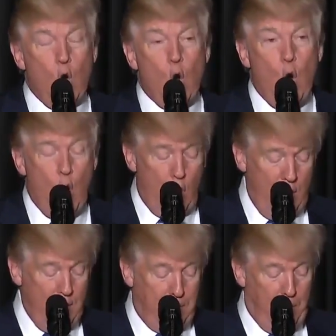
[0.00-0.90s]
or
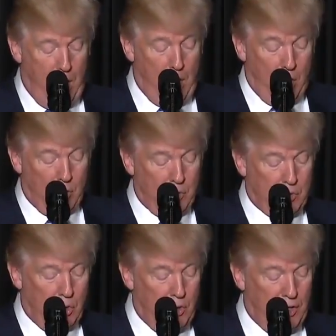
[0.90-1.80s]
impose
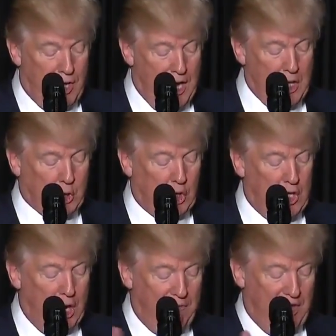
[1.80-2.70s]
on the
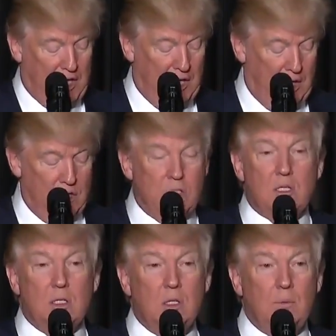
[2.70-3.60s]
entry of
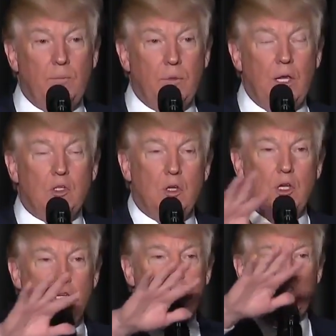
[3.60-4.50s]
aliens. Okay, so you
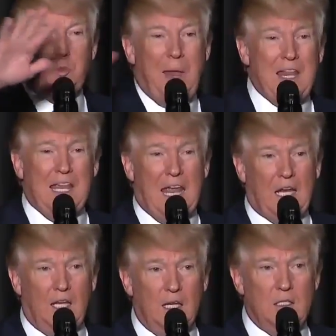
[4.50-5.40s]
can suspend the
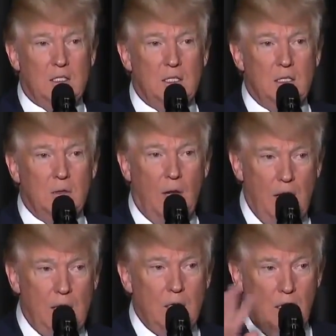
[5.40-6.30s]
aliens, right?
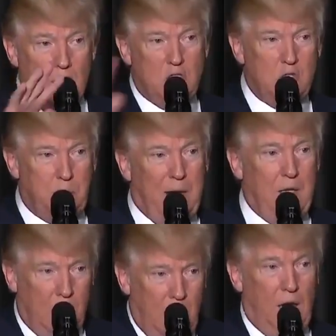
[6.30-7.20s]
You can
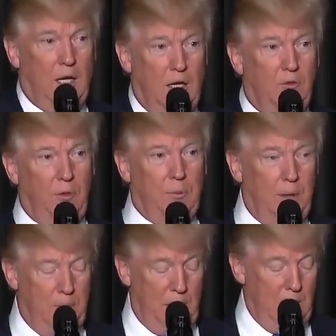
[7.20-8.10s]
suspend the aliens from
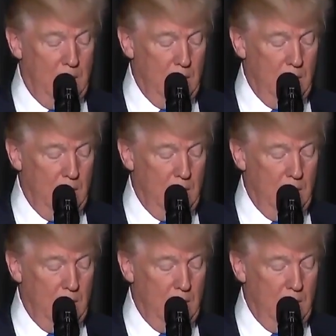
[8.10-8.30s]
coming in.